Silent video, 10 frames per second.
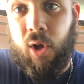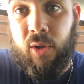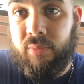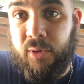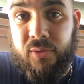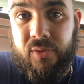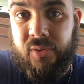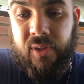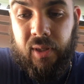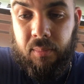all use the
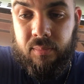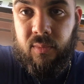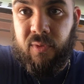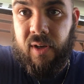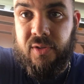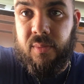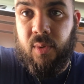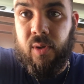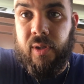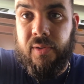same fashion,
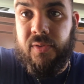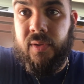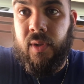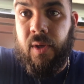more or less.